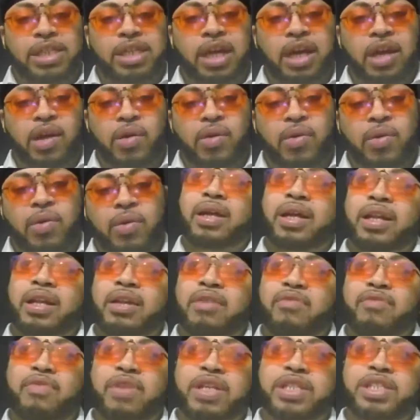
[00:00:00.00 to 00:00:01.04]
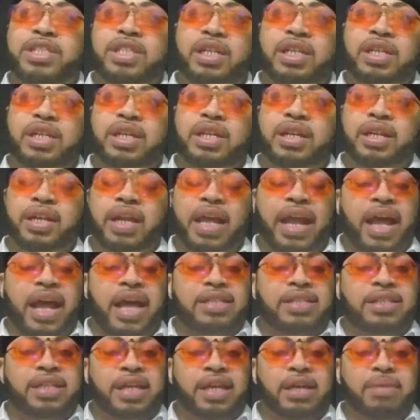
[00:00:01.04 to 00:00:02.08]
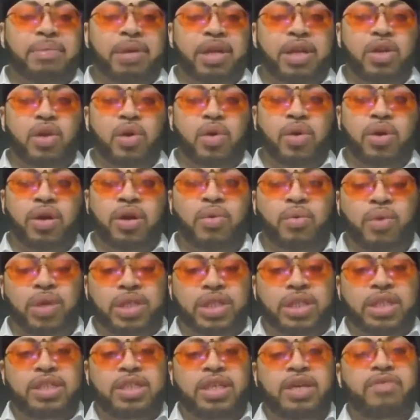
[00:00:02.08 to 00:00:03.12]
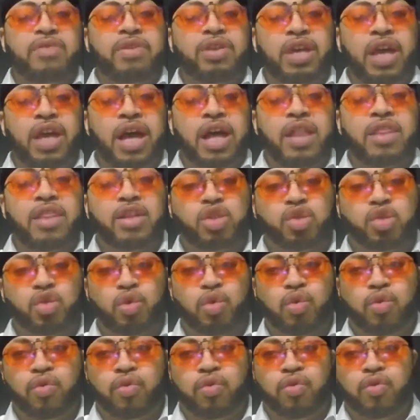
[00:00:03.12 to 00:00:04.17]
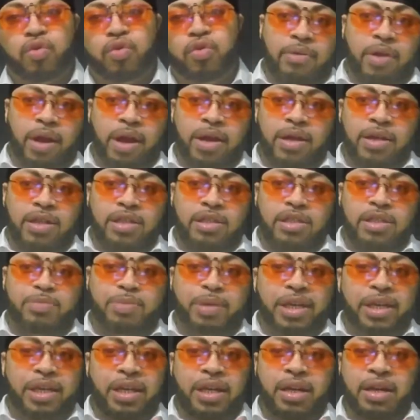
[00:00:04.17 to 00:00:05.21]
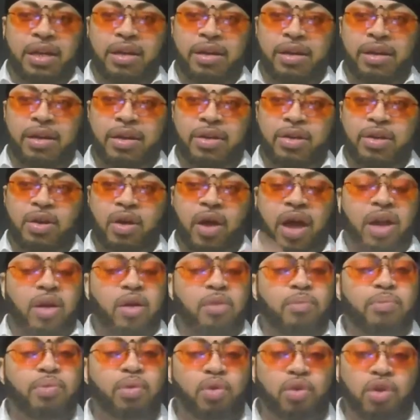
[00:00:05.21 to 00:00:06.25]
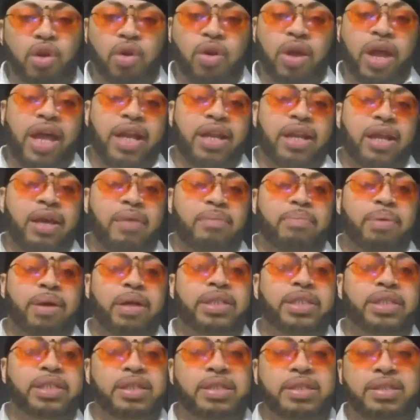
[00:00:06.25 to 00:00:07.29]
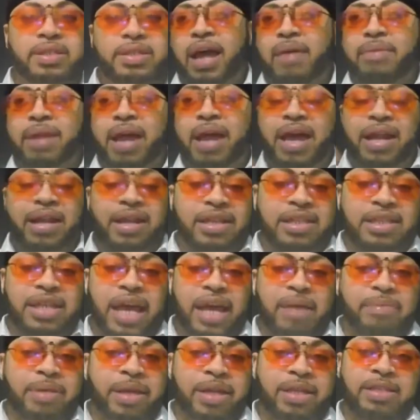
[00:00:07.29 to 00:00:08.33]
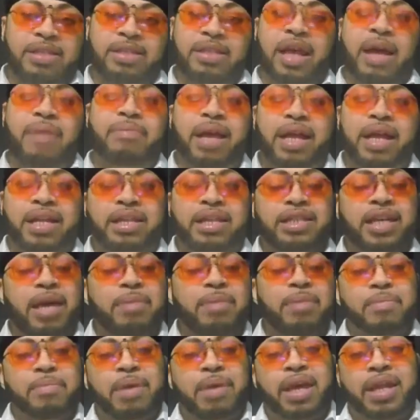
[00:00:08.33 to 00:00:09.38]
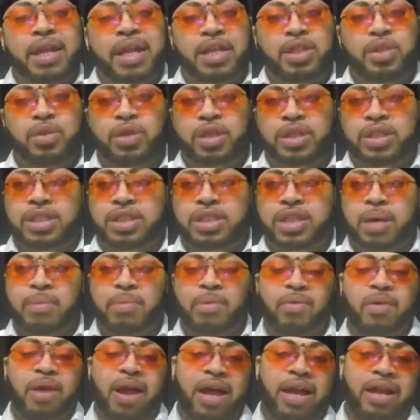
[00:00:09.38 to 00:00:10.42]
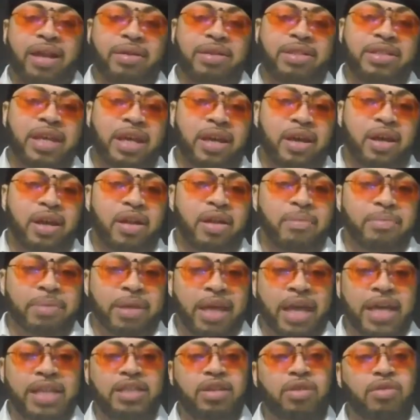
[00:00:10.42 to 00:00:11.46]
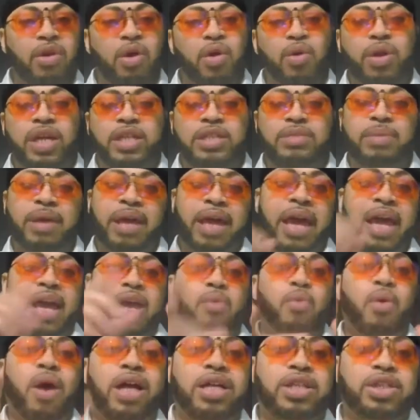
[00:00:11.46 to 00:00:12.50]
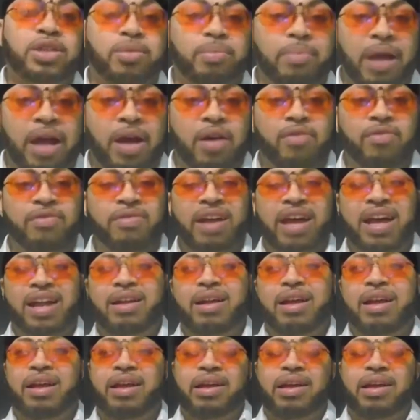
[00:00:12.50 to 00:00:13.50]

channel in the vision that I see me doing it, which is giving y'all the truth. Right. Speaking, you know, I don't pull no goddamn punches. I'm not the type that's I'm not the type of man that you could just come around and tell me as a grown ass man, hey, watch your mouth. I don't,